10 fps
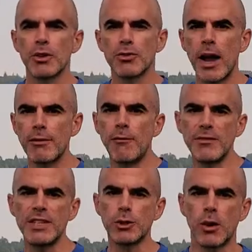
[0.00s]
travel
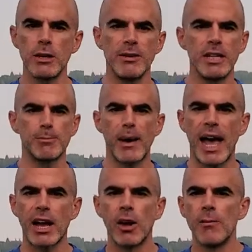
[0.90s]
15, 20 minutes
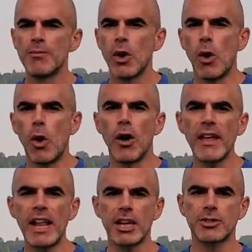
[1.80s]
back, all
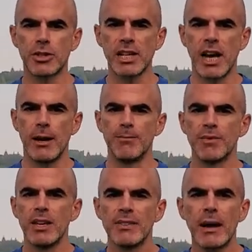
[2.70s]
that extra time.
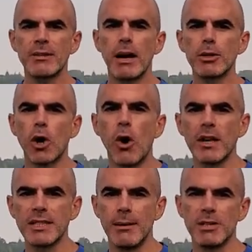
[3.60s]
That would
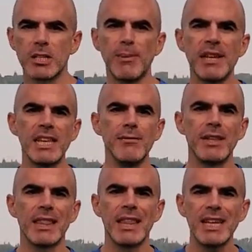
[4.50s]
cause them to spend even
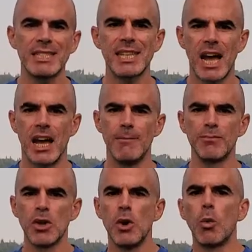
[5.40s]
less time
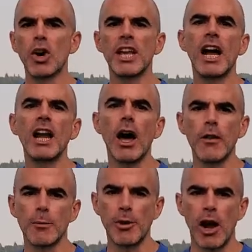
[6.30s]
working on
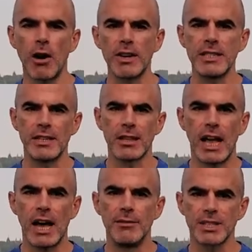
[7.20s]
other priorities in their
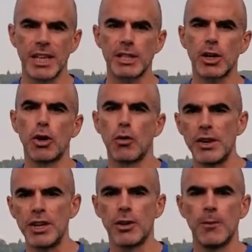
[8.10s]
lives, like their
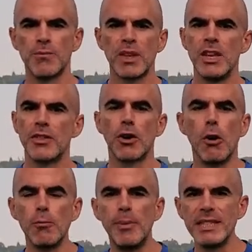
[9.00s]
career, their
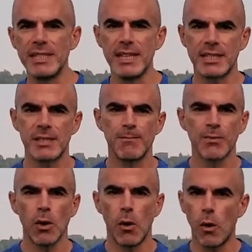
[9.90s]
own business,
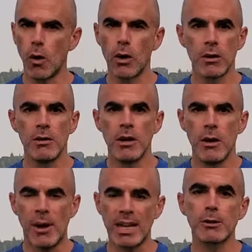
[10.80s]
or
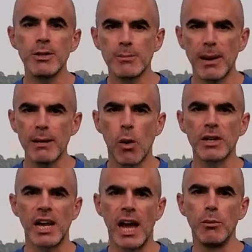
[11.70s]
possibly spending more
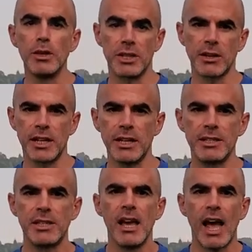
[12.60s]
time with their
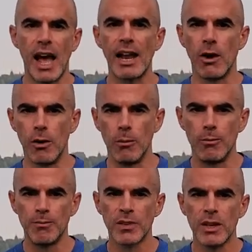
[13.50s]
kids at home.
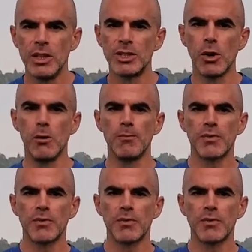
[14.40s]
So